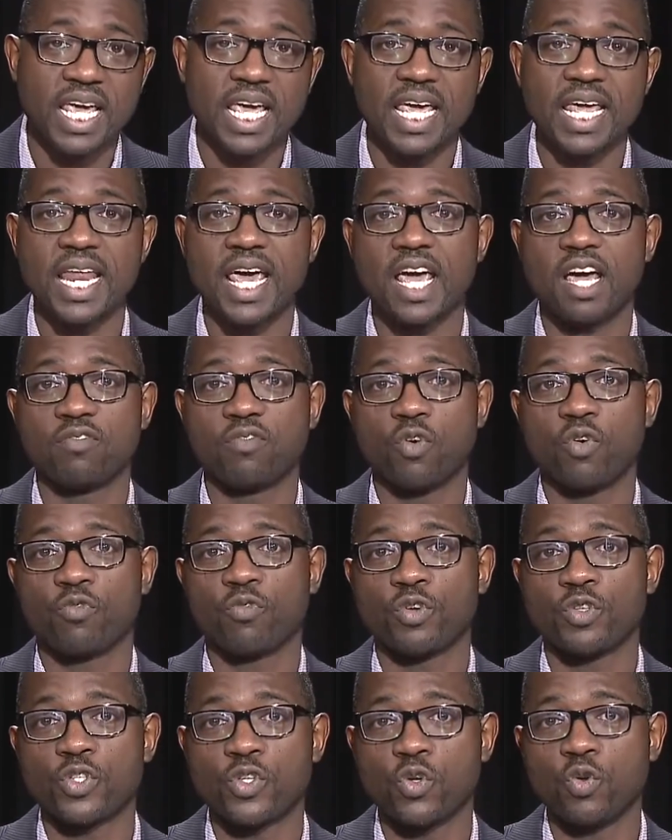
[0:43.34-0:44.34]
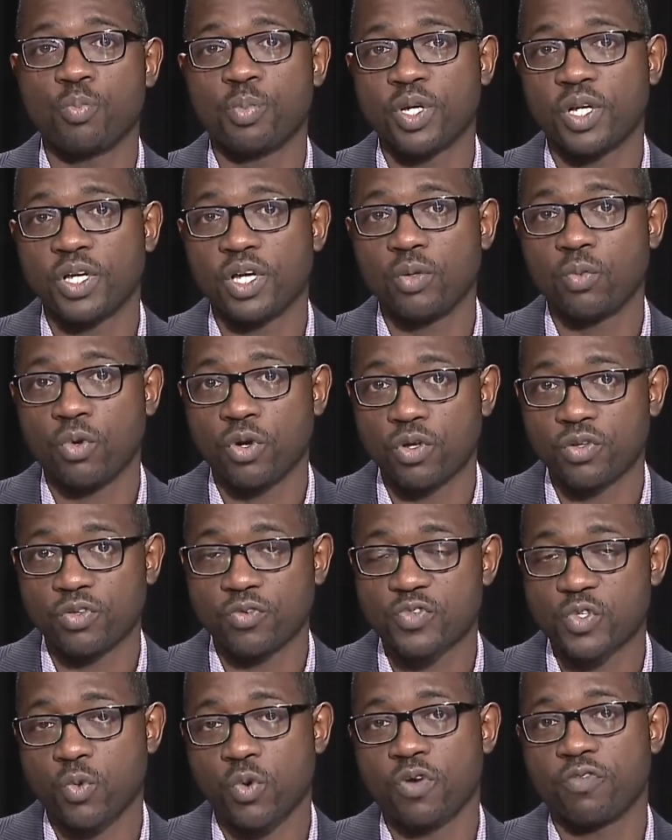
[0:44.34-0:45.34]
and have over $2 billion worth
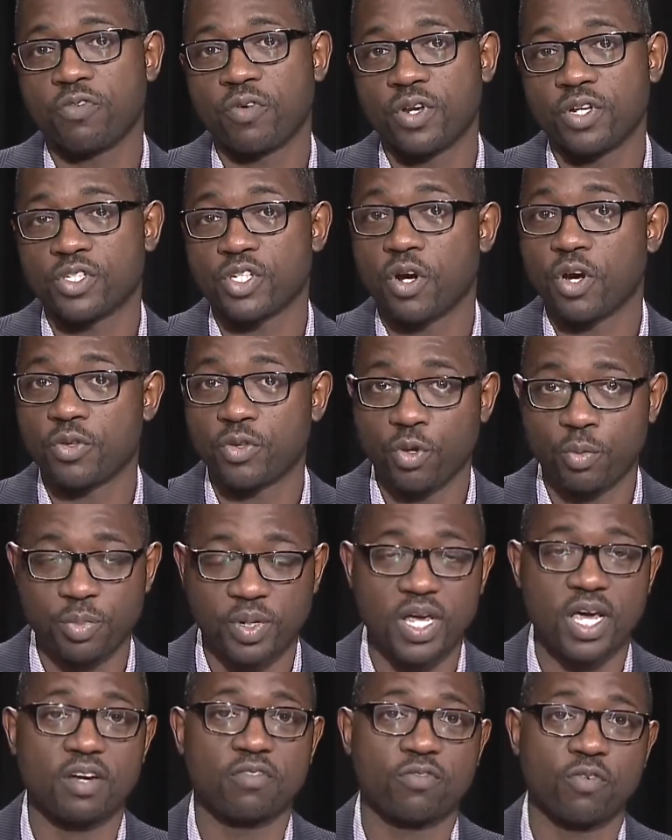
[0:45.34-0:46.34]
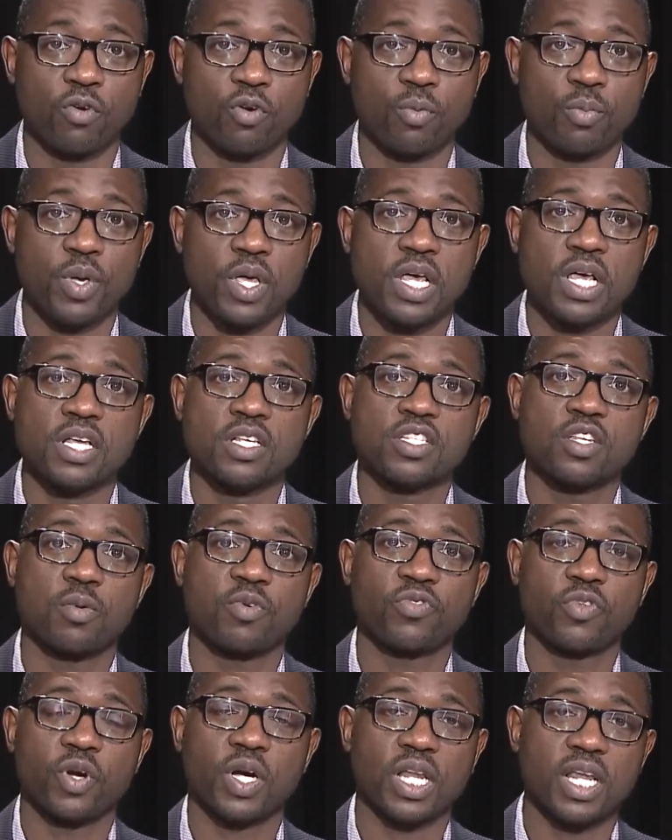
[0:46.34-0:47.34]
of square footage on their platform. Some
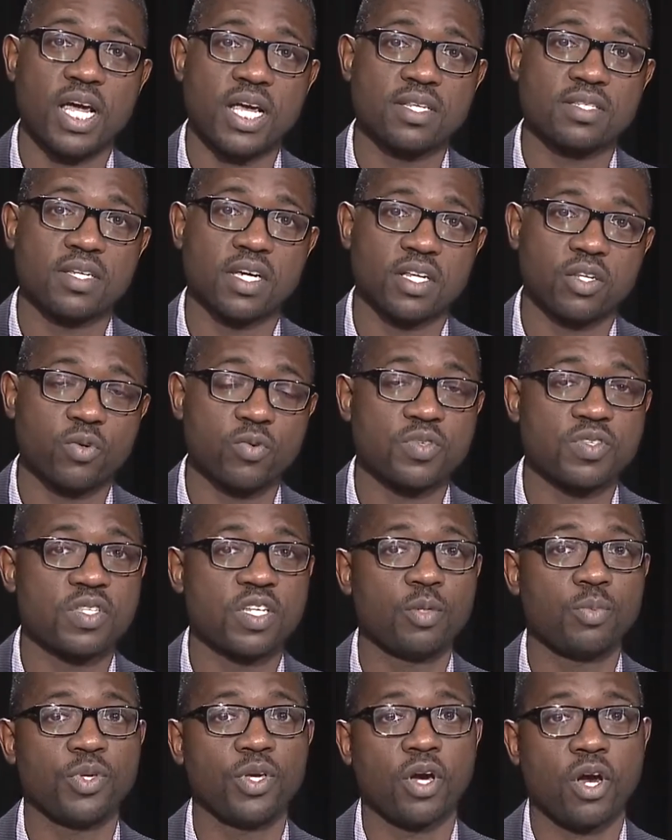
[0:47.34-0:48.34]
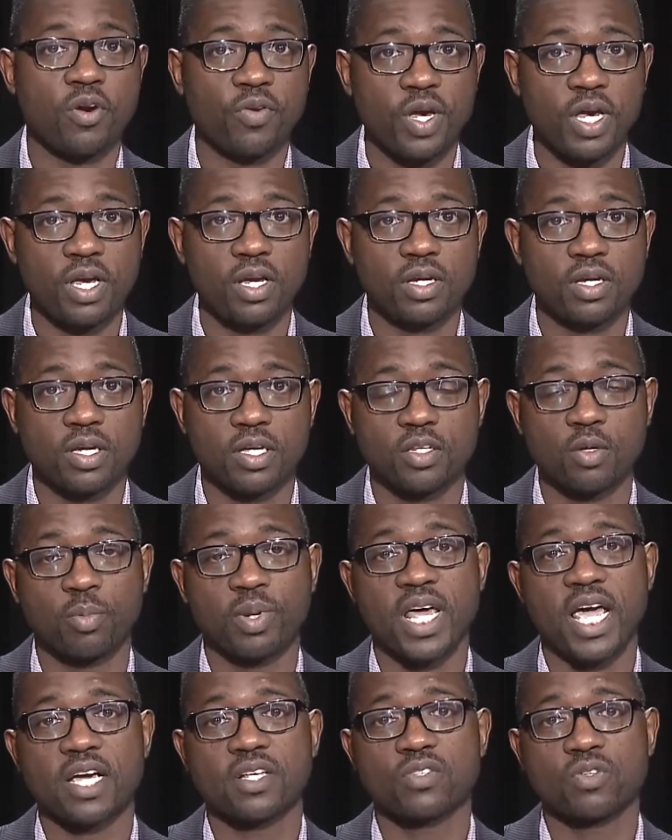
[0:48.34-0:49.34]
of their clients include CBRE, the
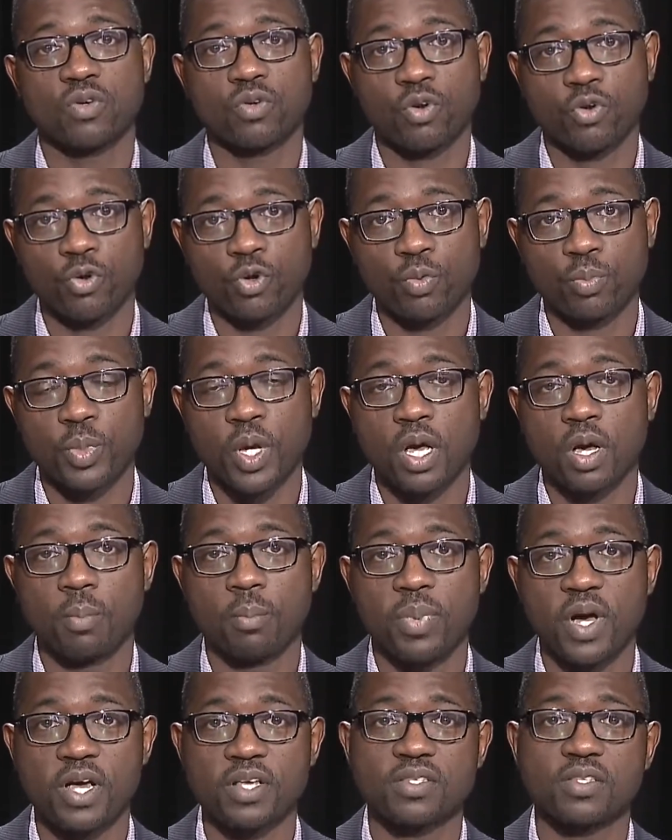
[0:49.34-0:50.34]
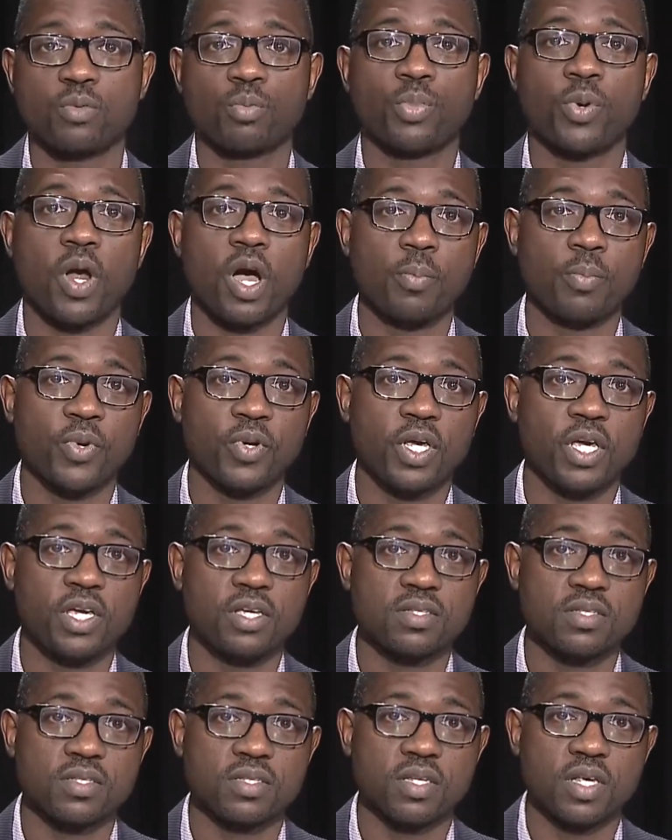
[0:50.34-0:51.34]
Blackstone Group, Boston
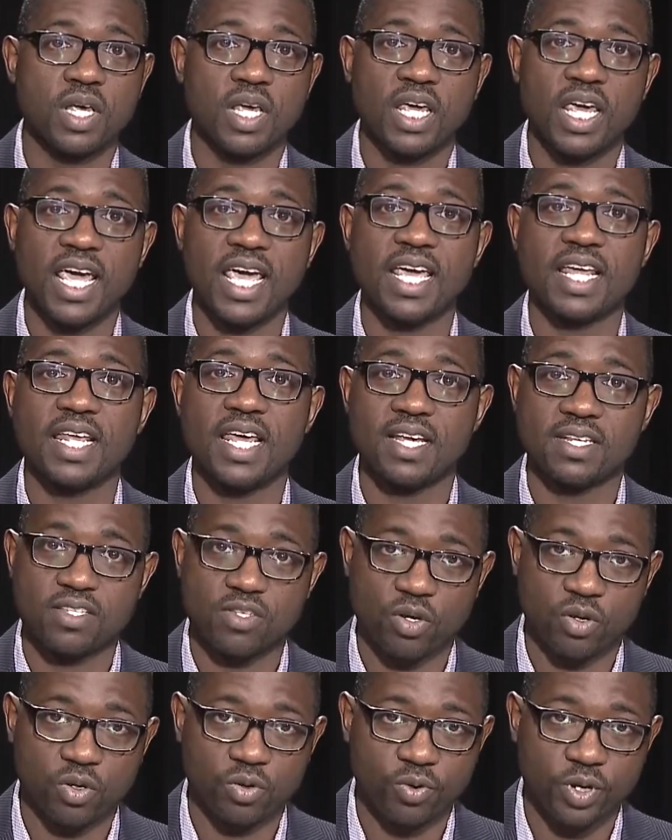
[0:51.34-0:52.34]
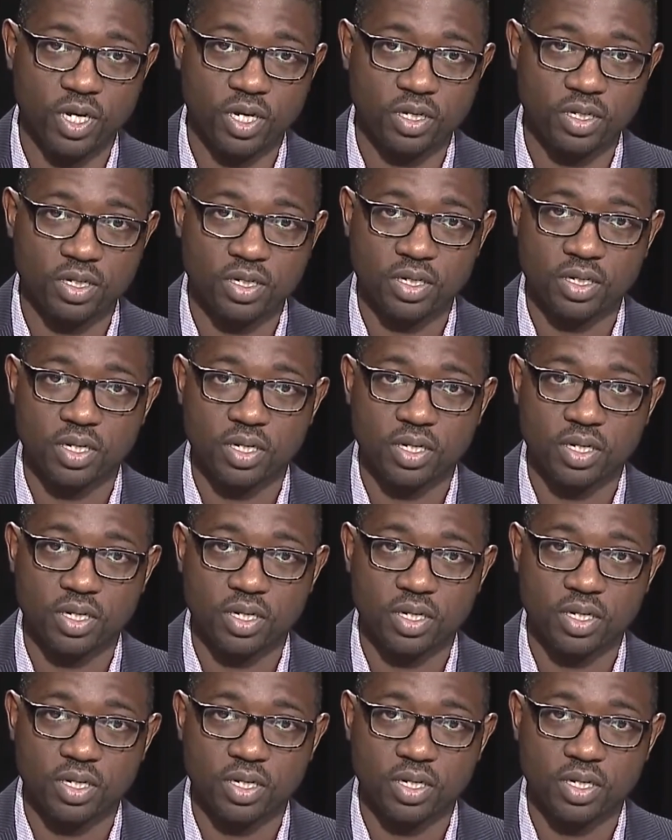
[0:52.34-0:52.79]
Properties, and SL Green.